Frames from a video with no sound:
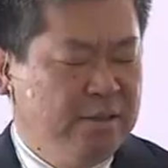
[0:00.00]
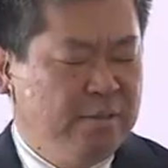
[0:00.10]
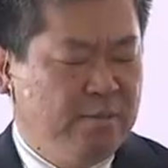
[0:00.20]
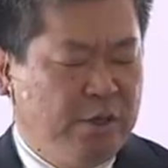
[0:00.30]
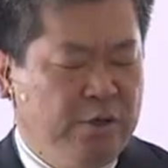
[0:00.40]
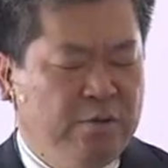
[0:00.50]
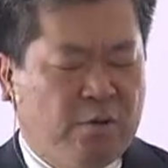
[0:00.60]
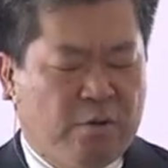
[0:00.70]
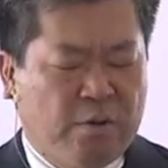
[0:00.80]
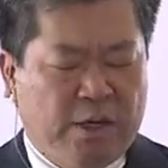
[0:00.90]
May you
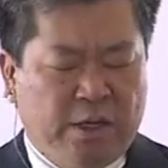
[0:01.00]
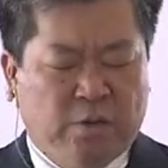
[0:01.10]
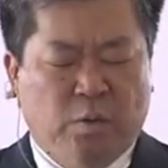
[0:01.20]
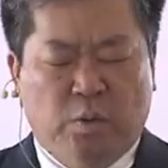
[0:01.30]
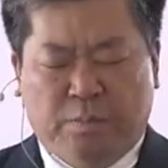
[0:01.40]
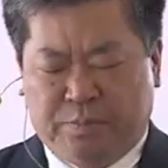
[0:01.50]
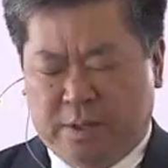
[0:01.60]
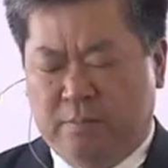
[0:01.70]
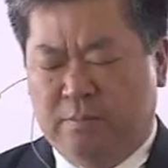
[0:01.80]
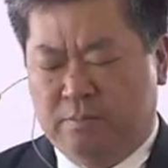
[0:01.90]
already equip them
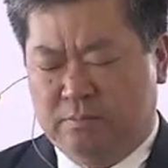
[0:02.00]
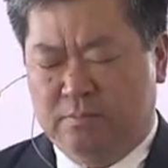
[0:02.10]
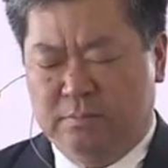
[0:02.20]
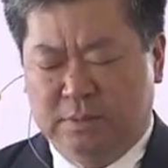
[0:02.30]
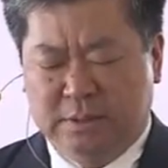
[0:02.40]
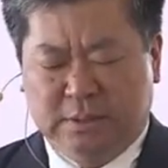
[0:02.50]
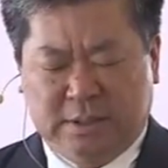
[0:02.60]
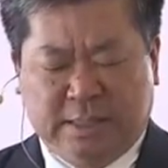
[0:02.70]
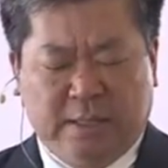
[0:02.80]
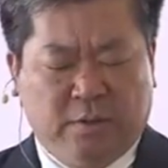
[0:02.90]
to
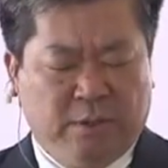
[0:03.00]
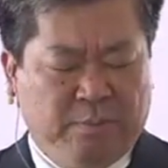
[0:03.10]
not only